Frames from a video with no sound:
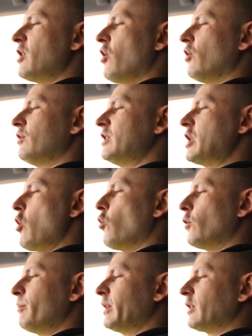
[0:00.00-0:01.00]
on the
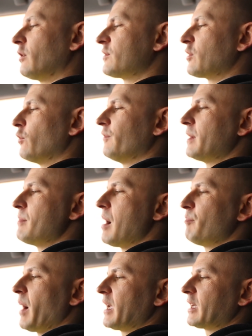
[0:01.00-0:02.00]
orbital survey
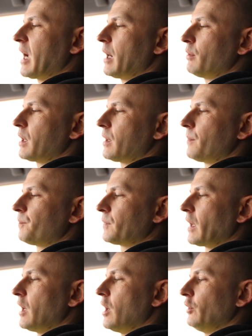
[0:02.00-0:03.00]
map I carry.
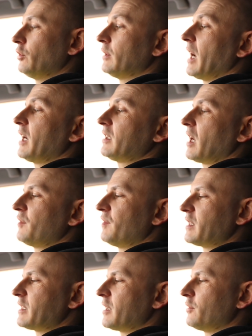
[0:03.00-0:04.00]
Tonight I
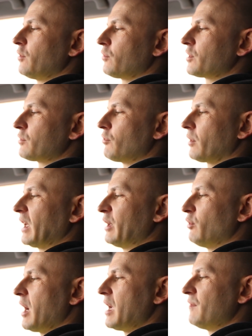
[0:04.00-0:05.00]
visited Tuk's rocky
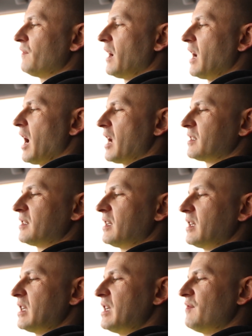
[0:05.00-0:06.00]
grave as
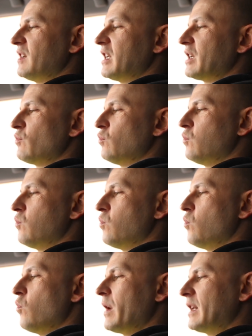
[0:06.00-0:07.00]
the
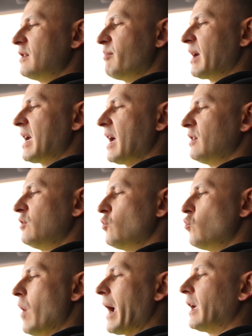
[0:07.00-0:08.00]
evening wind began to
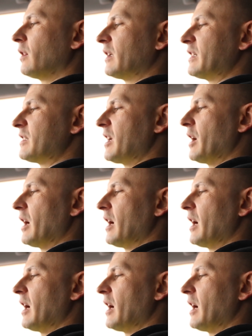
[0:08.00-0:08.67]
wail its